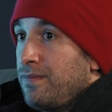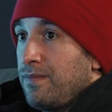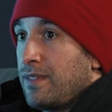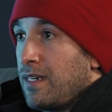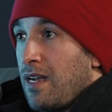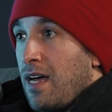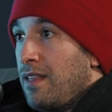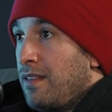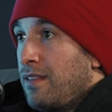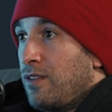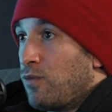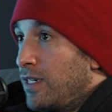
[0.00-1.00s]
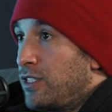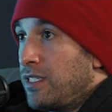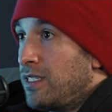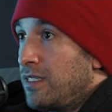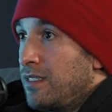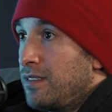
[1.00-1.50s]
They're not the
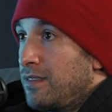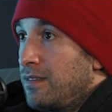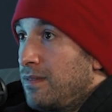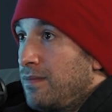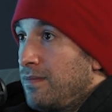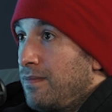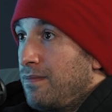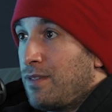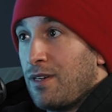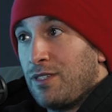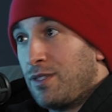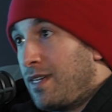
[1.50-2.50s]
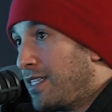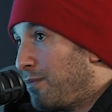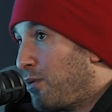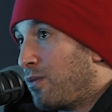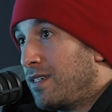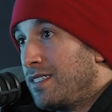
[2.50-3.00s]
richest. No. They're also not the
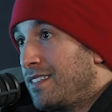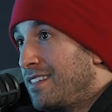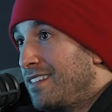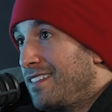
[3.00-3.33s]
poorest.